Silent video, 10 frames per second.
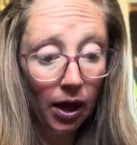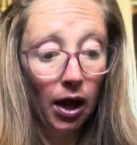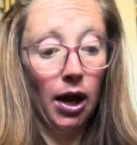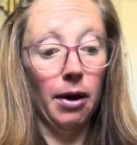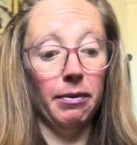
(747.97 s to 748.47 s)

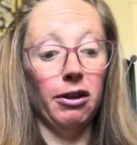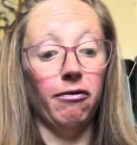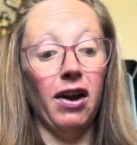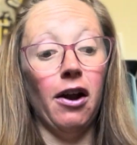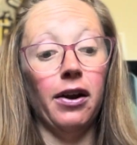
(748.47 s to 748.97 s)
The
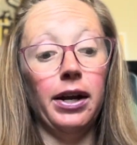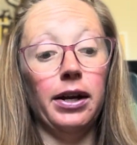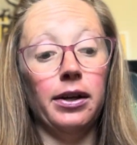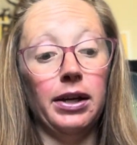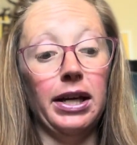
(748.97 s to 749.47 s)

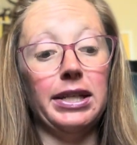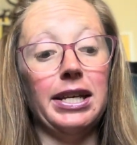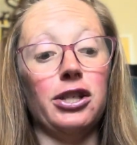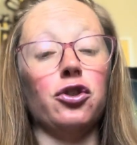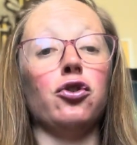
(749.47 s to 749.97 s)
fairy, it
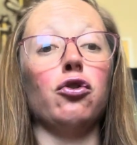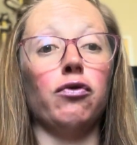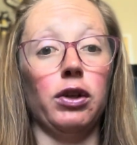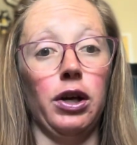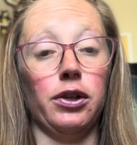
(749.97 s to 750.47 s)
says it's due
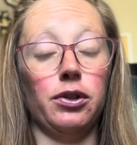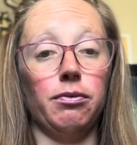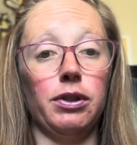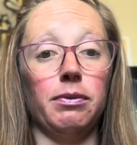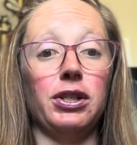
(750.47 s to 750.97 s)
for lunch,
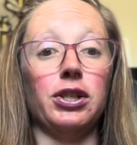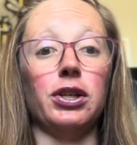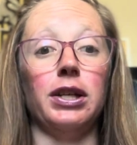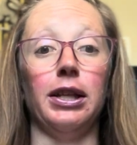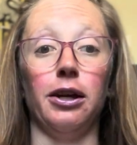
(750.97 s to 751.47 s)
which means she's
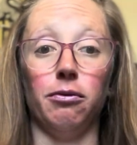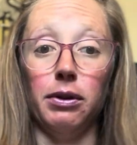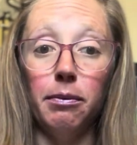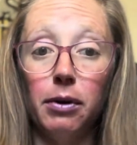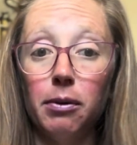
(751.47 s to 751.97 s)
going to eat lunch with
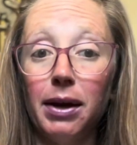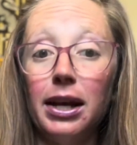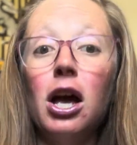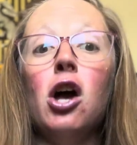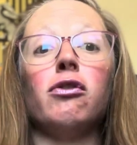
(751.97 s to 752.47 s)
the mermaid.
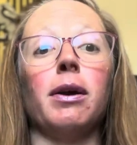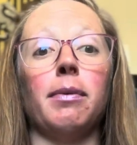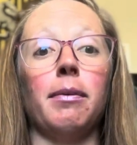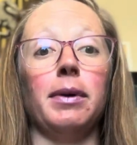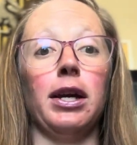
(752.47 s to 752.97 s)
So I'd
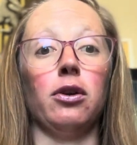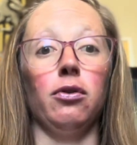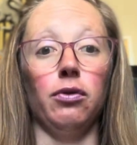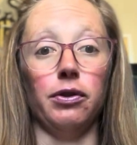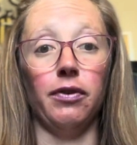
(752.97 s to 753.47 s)
probably be like,
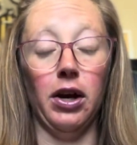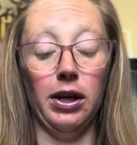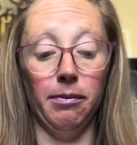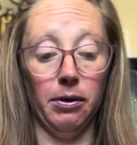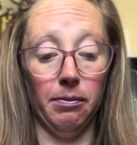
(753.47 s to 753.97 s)
who's the fairy
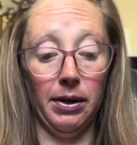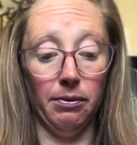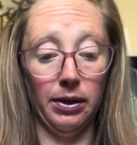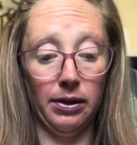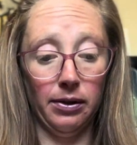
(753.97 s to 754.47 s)
eating mermaid
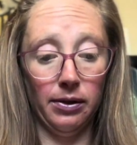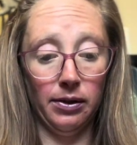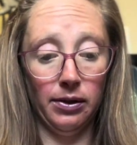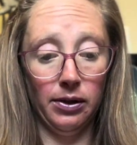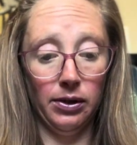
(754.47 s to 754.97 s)
with?
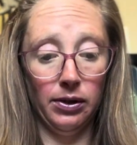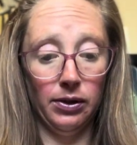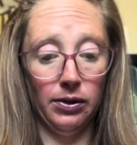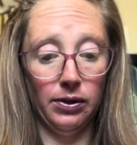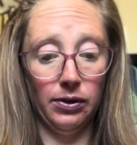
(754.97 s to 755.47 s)

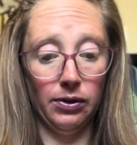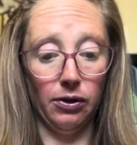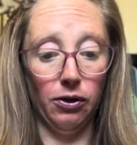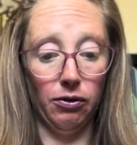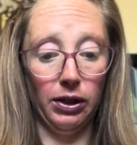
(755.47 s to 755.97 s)
So
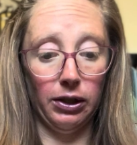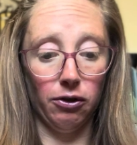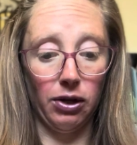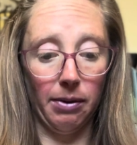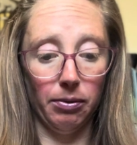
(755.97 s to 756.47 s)
do you think their
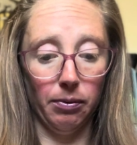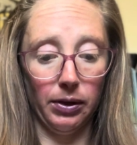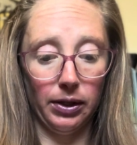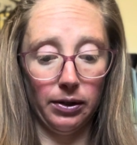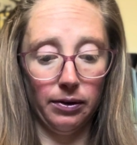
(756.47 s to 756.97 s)
trap will
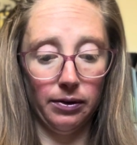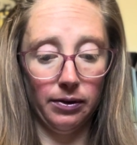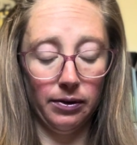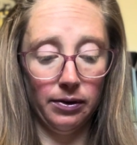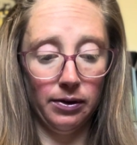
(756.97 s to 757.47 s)
work?
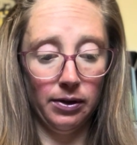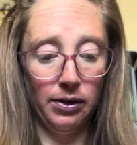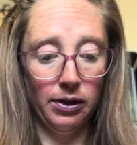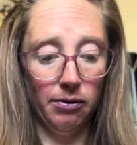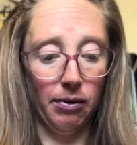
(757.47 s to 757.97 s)

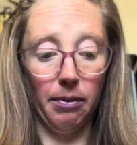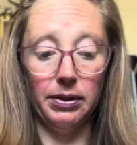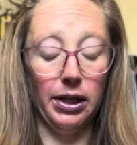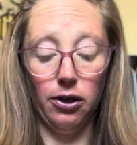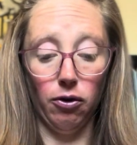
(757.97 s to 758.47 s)
I would
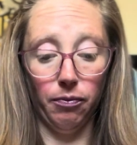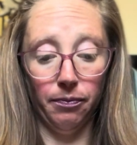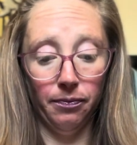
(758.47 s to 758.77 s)
say no.